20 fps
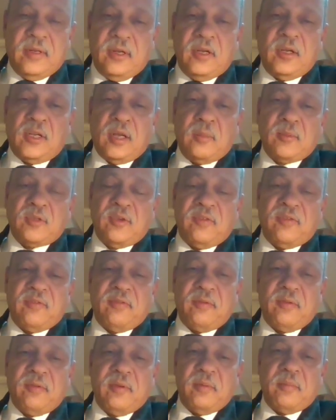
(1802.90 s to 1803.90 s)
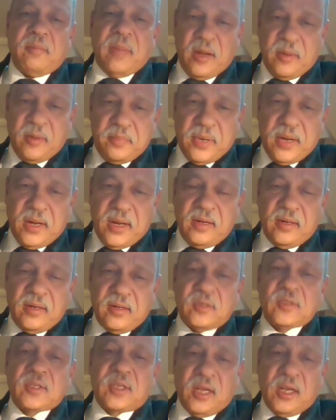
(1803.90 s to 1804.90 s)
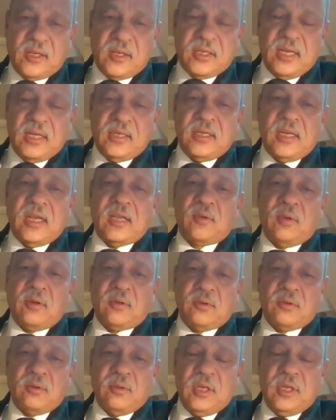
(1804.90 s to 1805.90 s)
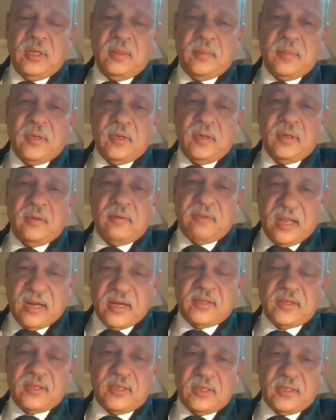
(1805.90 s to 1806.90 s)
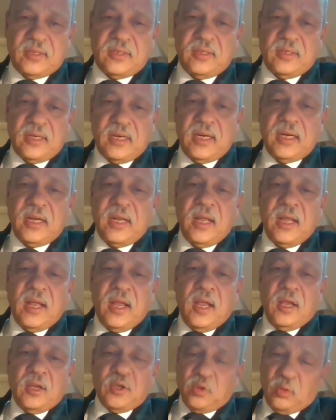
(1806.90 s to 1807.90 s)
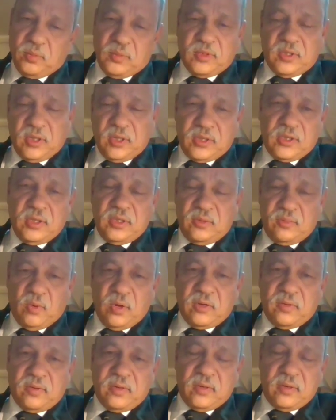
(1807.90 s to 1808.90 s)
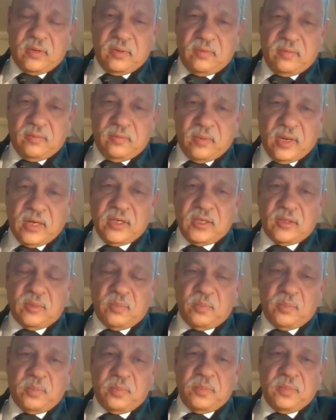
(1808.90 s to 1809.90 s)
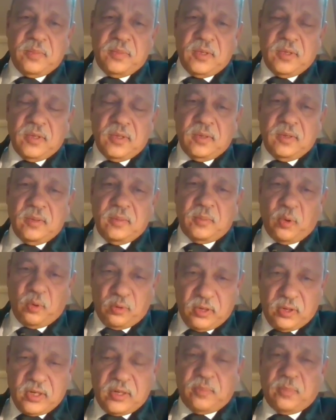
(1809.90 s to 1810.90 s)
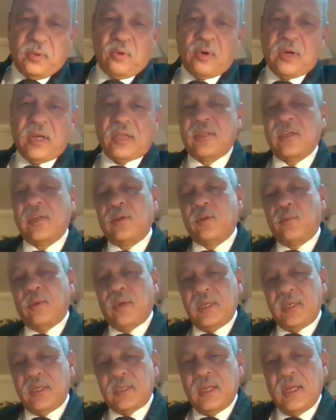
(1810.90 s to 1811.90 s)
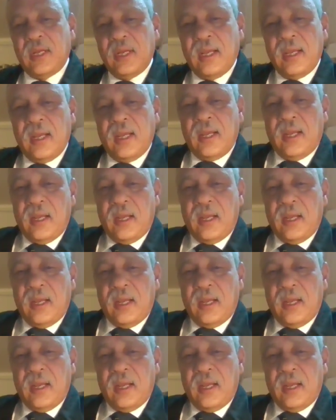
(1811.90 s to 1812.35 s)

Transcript: in terms of manpower, skill sets, as also the finances, right? So this is what one is progressing towards,